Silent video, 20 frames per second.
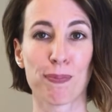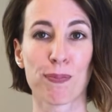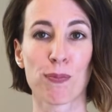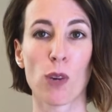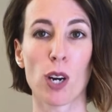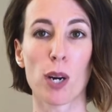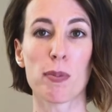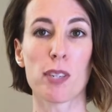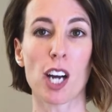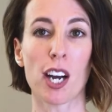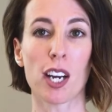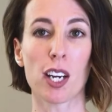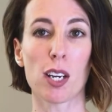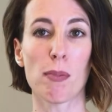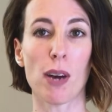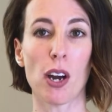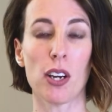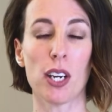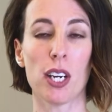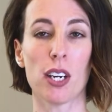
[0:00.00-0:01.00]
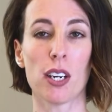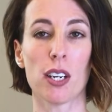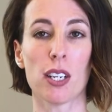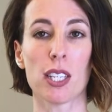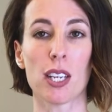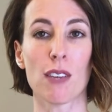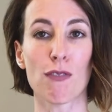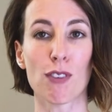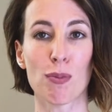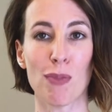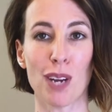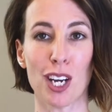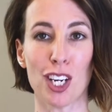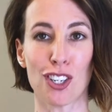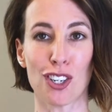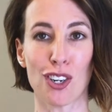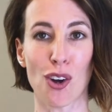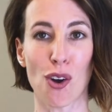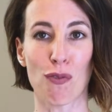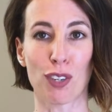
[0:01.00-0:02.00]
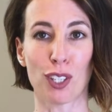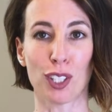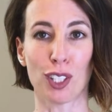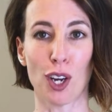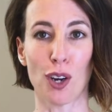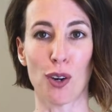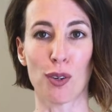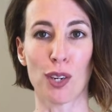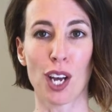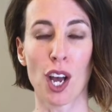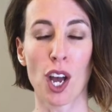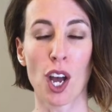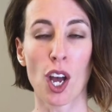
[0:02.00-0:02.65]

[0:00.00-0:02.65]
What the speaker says: What I'm talking about here is information overload.